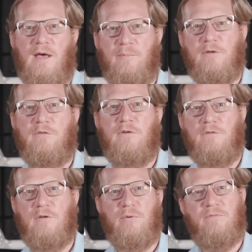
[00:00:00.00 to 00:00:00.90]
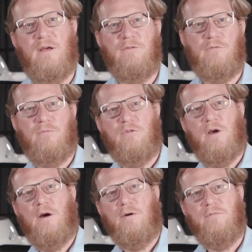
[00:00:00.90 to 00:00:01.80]
I'm an associate professor of
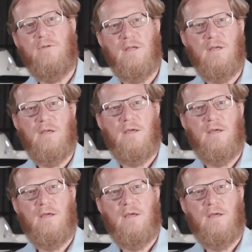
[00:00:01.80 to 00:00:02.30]
geography